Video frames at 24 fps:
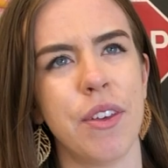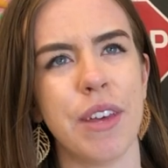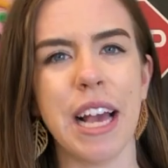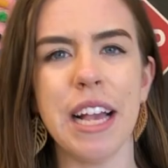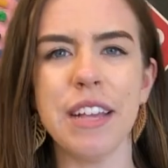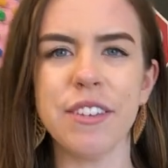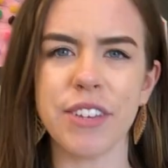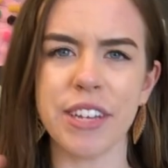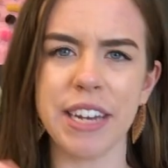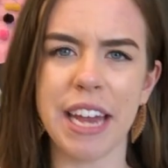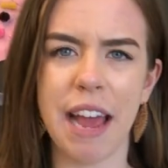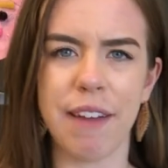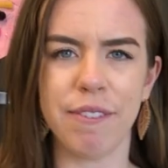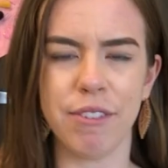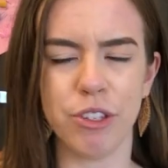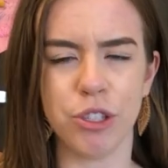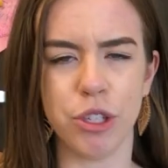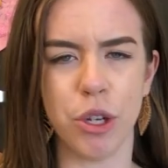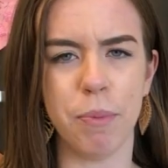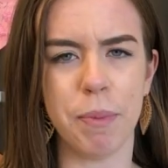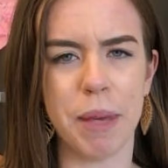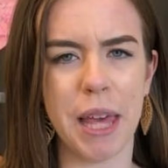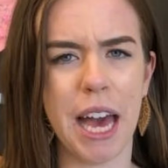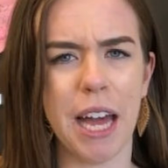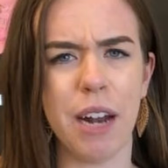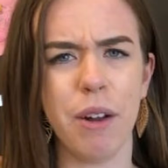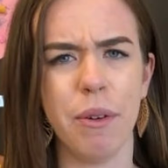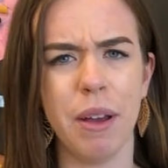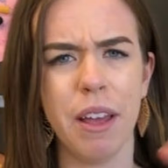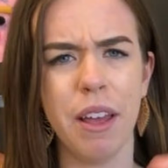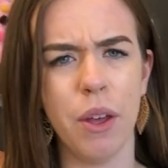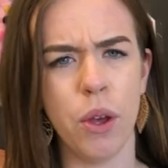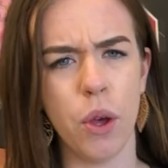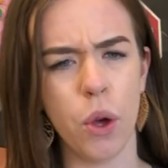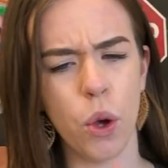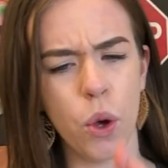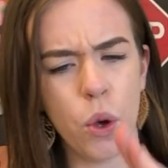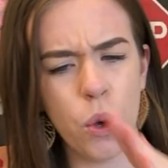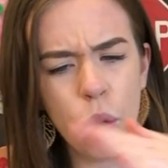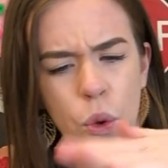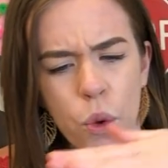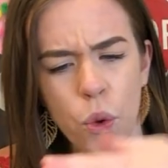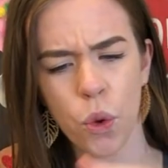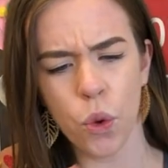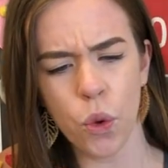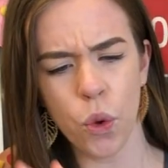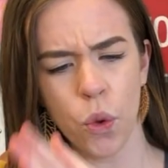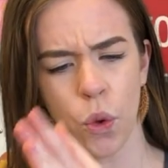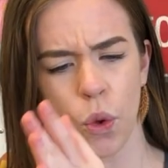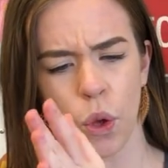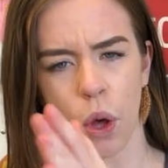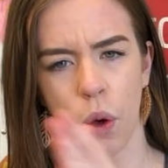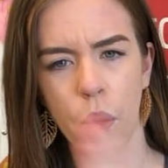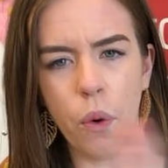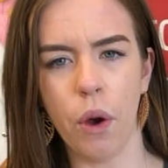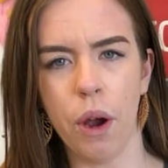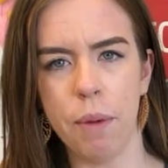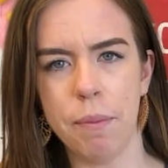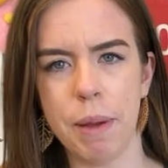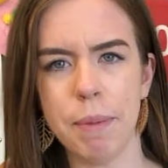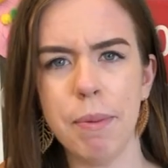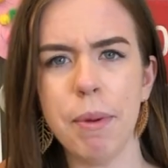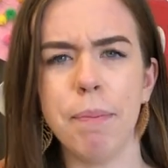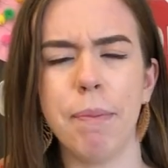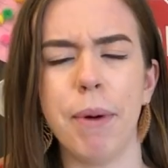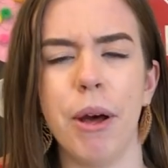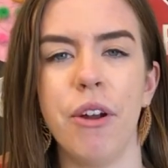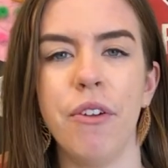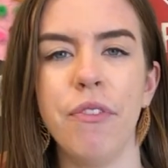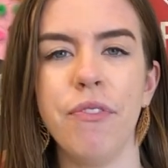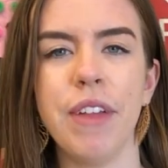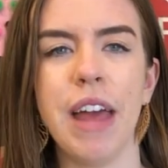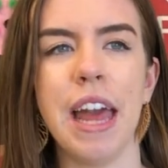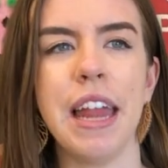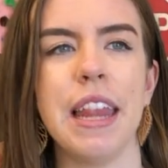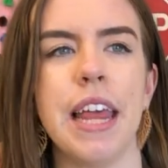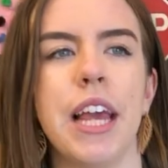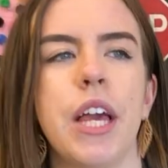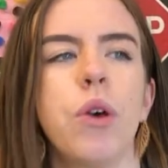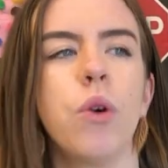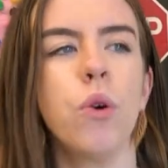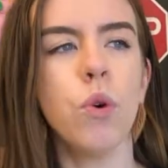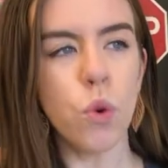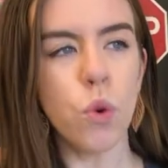You guys are gonna have to show me how to, or maybe butterfly, like,